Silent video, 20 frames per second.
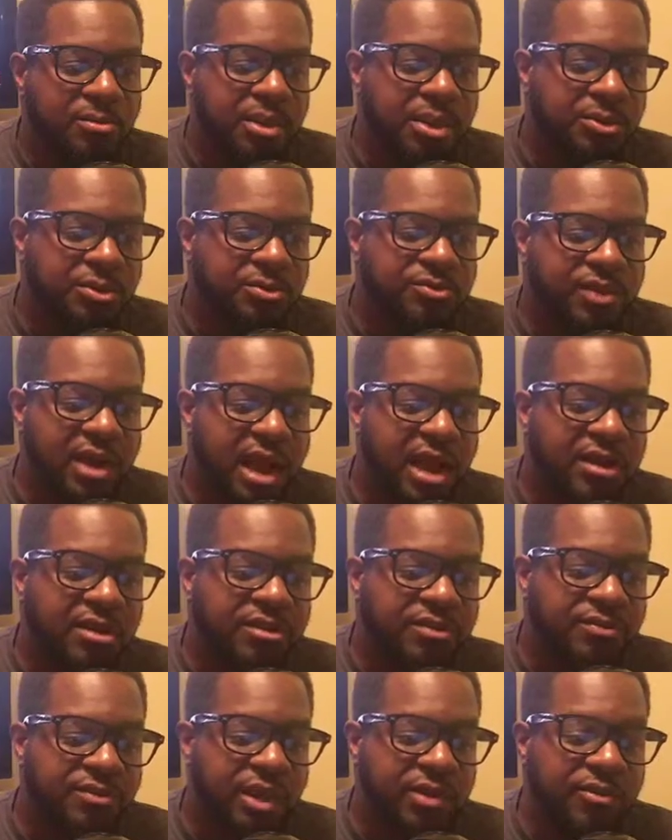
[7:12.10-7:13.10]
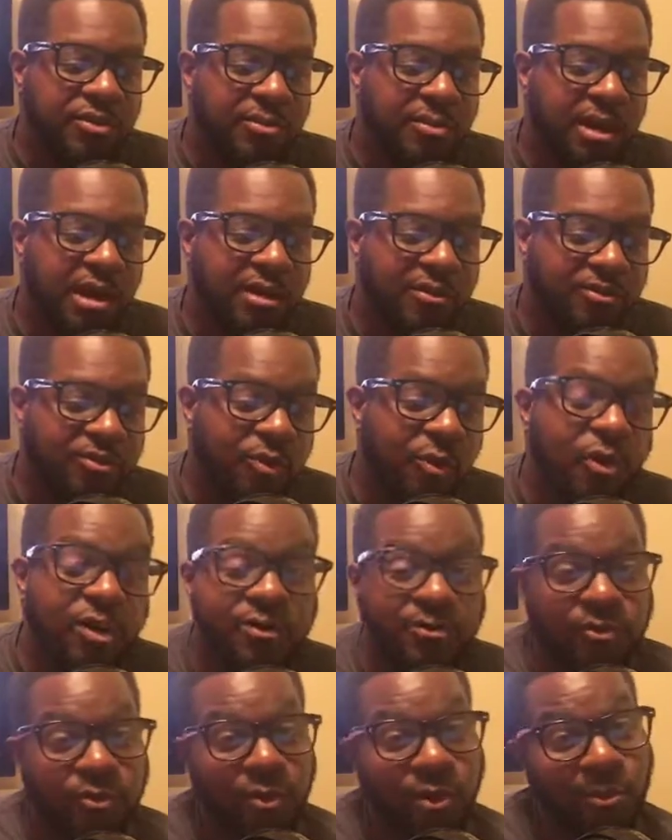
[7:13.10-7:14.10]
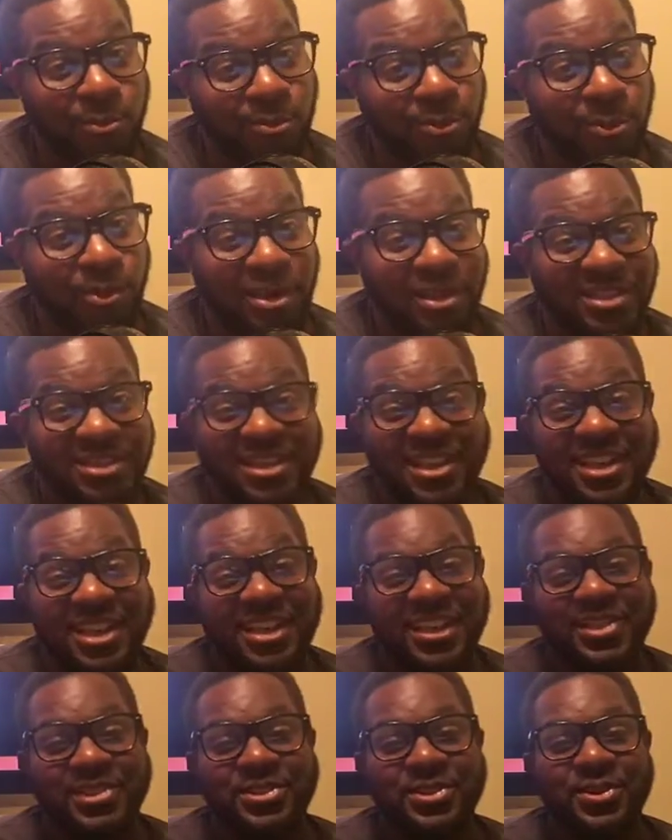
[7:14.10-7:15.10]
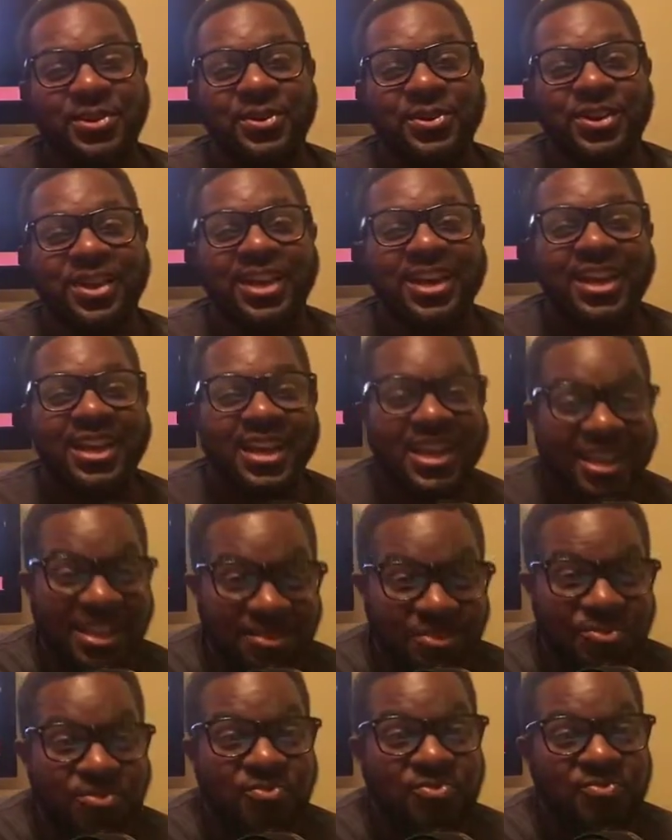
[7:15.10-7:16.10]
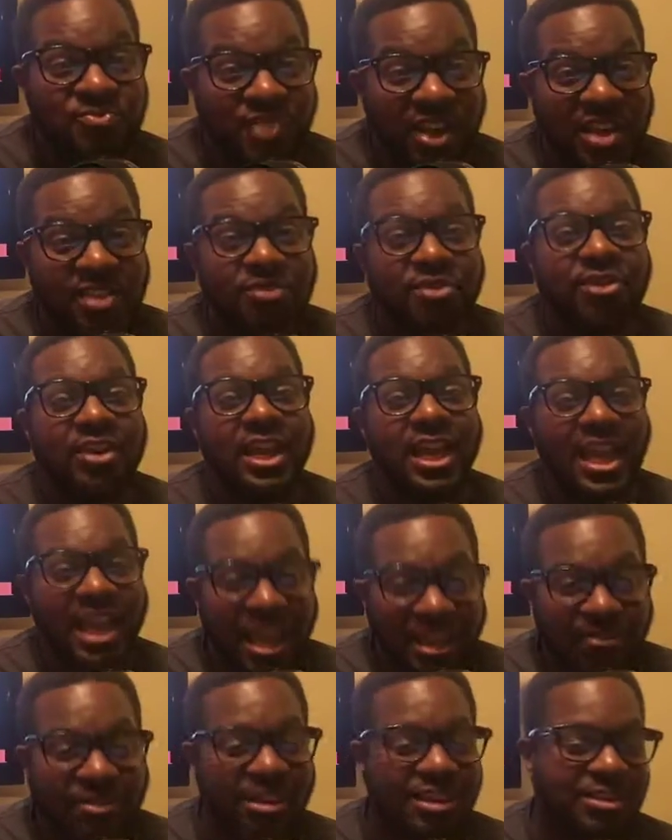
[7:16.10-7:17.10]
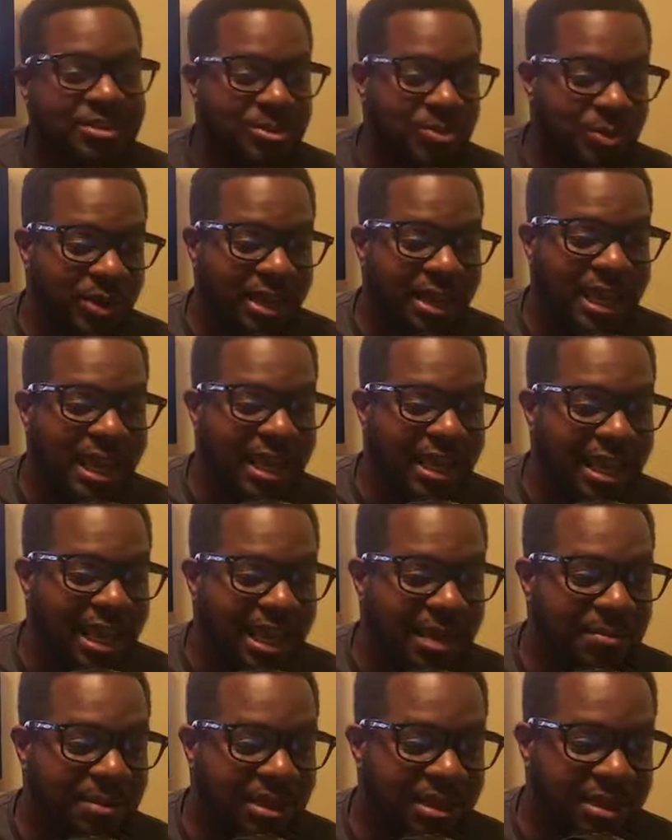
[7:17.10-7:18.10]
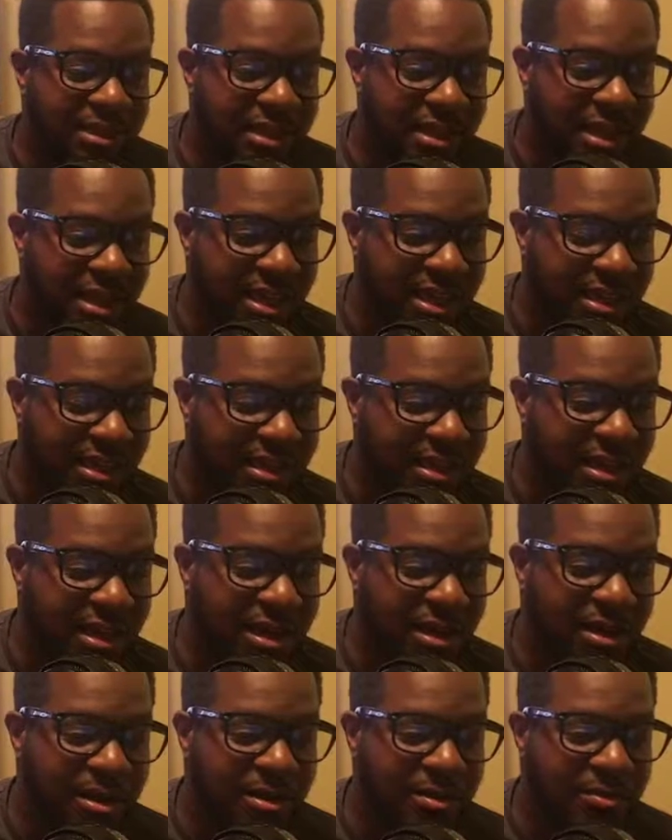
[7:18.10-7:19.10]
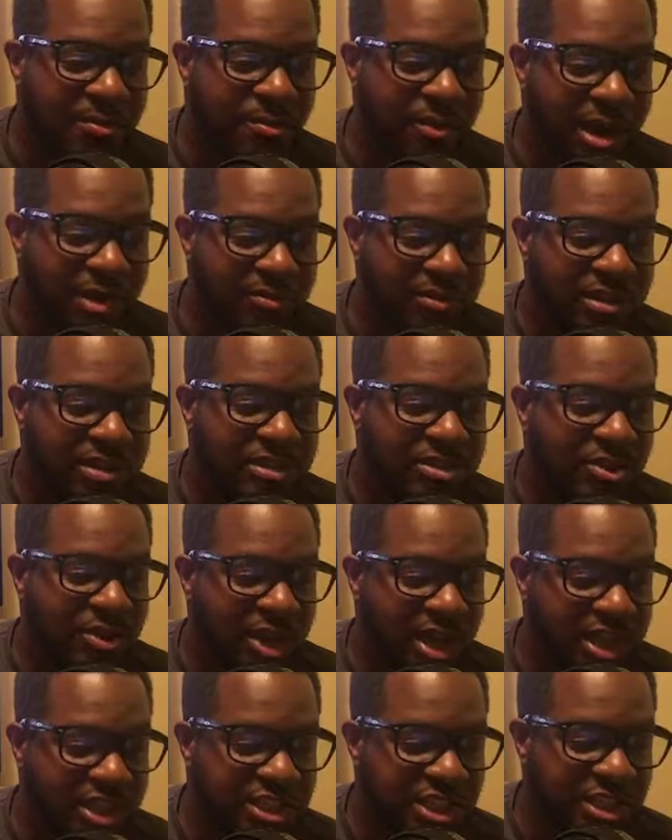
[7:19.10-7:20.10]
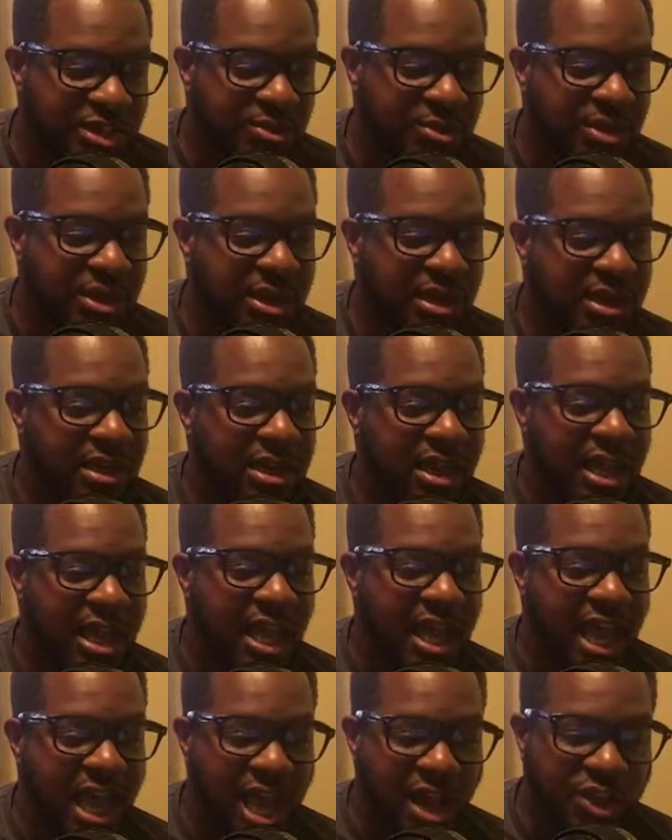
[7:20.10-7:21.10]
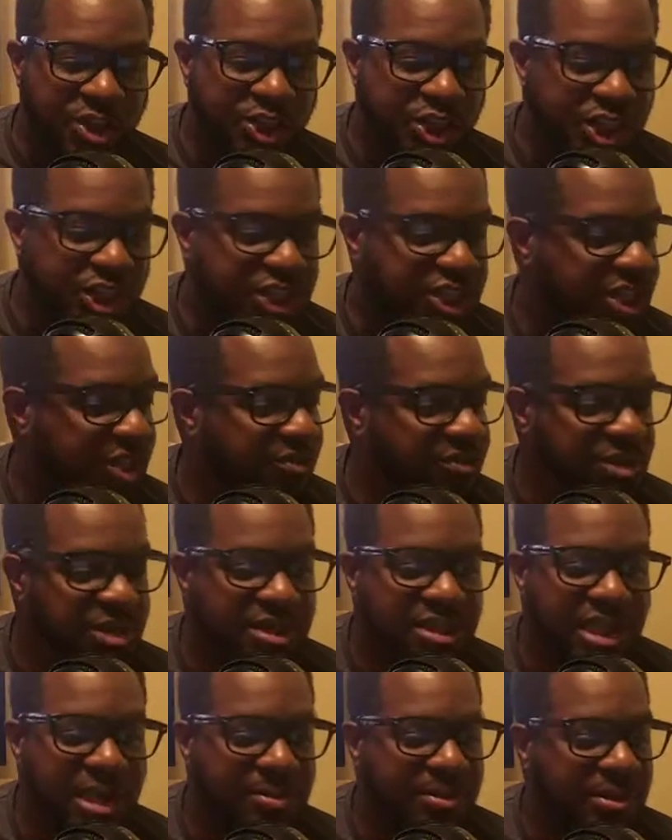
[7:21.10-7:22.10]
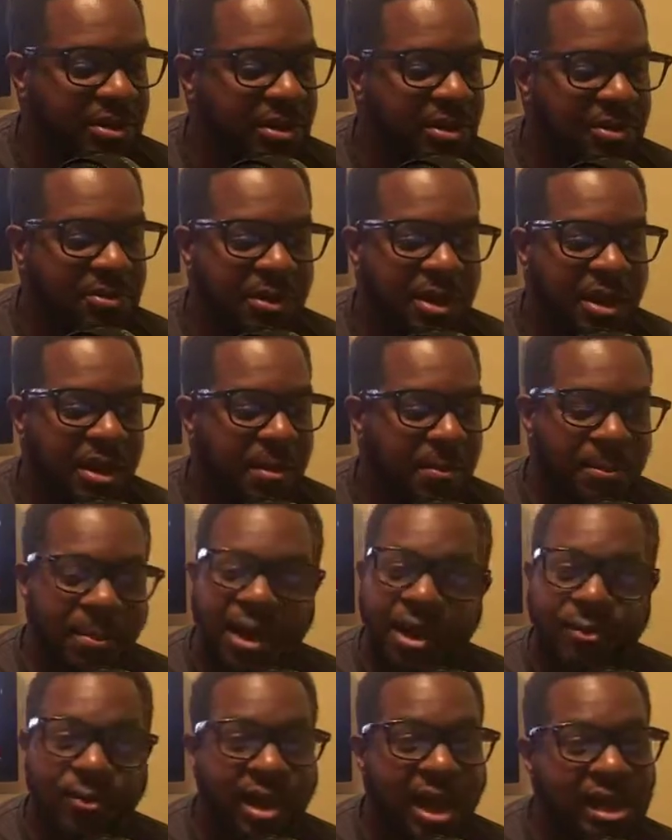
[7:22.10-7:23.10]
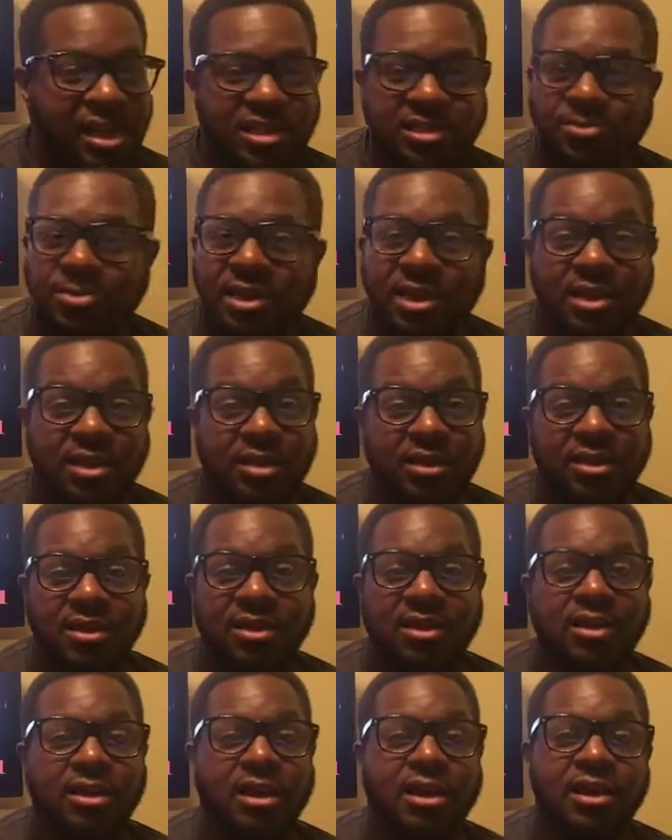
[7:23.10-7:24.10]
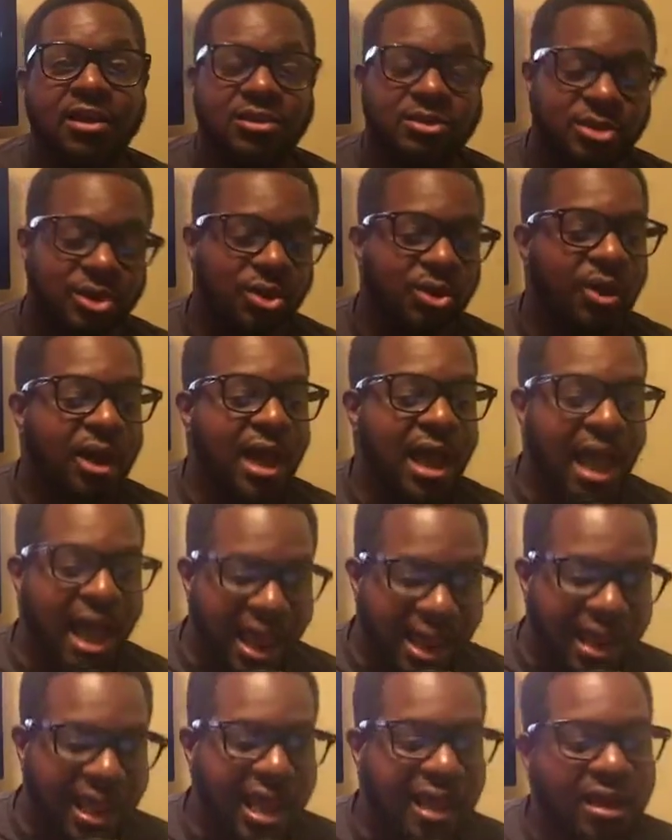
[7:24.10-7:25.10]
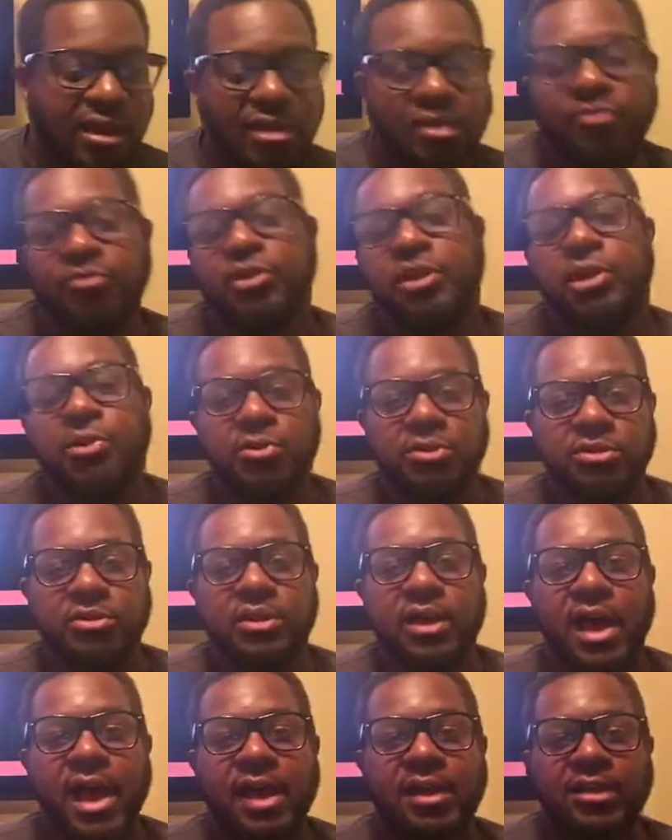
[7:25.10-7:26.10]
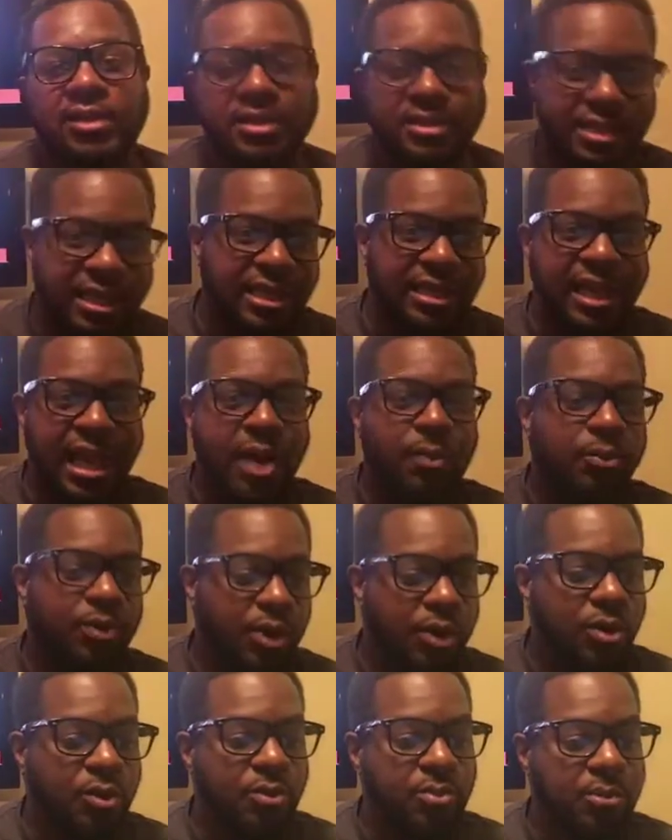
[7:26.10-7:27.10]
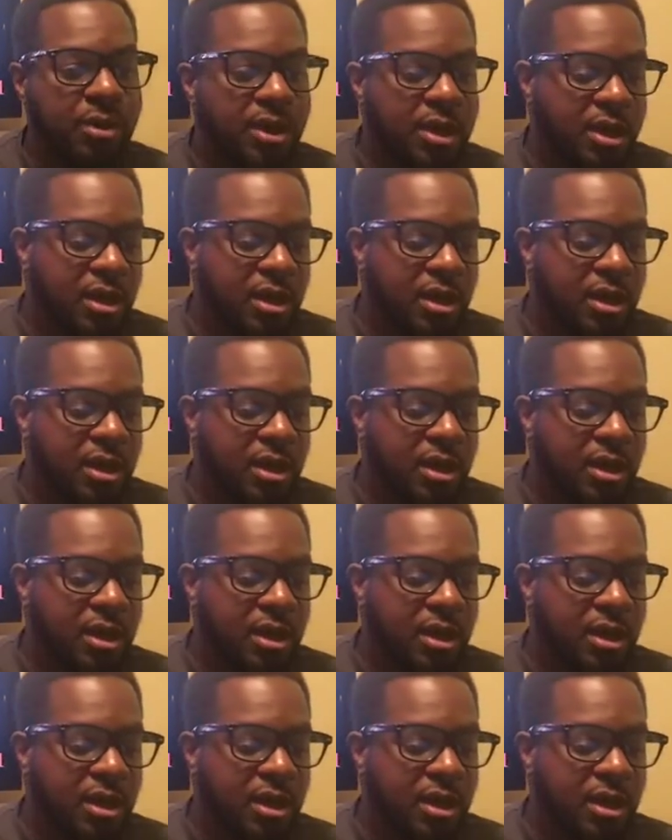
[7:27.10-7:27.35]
Heroes for Hire is favored by 44 points, so he's favored heavily to win that game, and rightfully so. AJ Green, Alshon Jeffrey stepping up. Matt Ryan's playing good, so I kind of look for Heroes for Hire to take that one home.